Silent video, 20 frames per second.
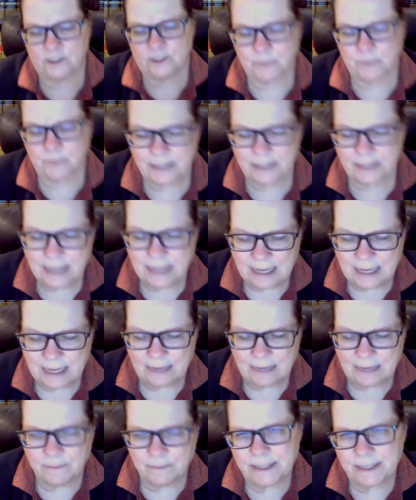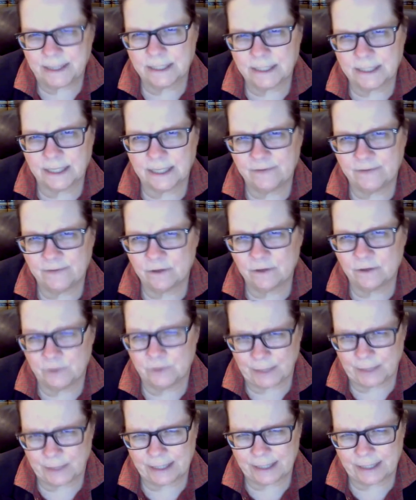But basically, if you don't do
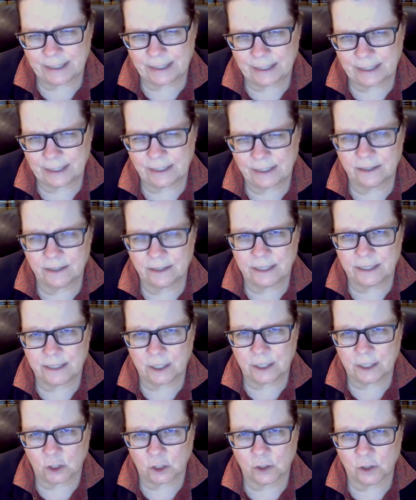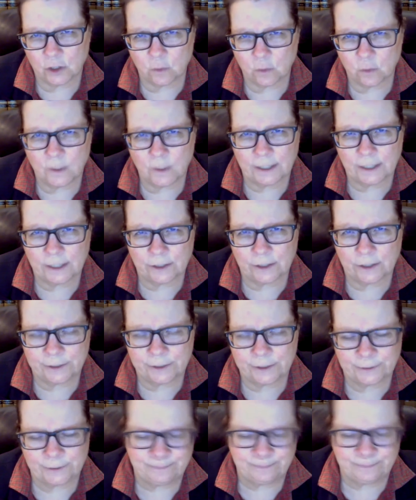anything, the clerk will
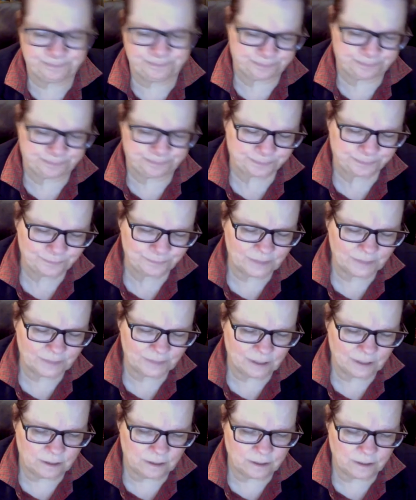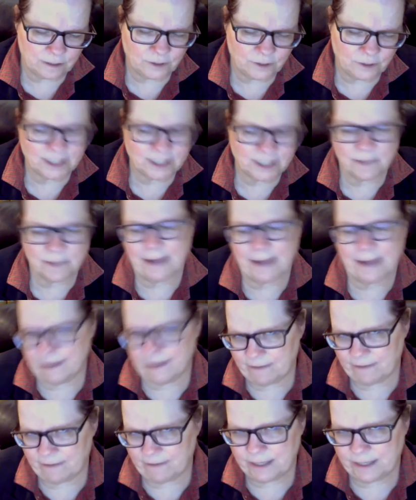include just about
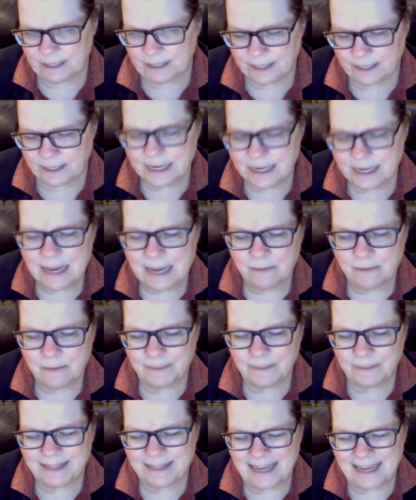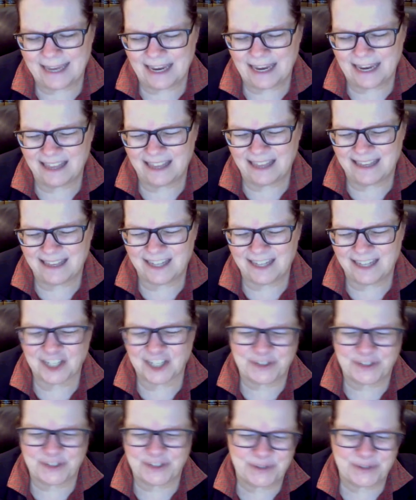everything, but they
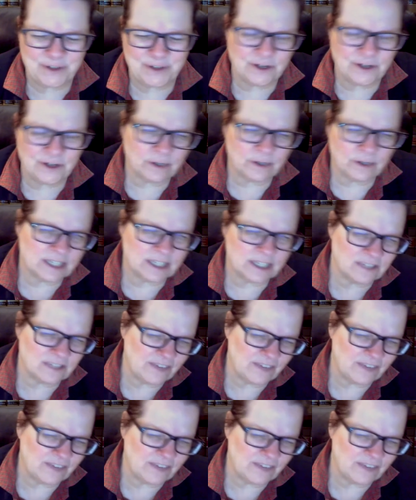exclude your notices of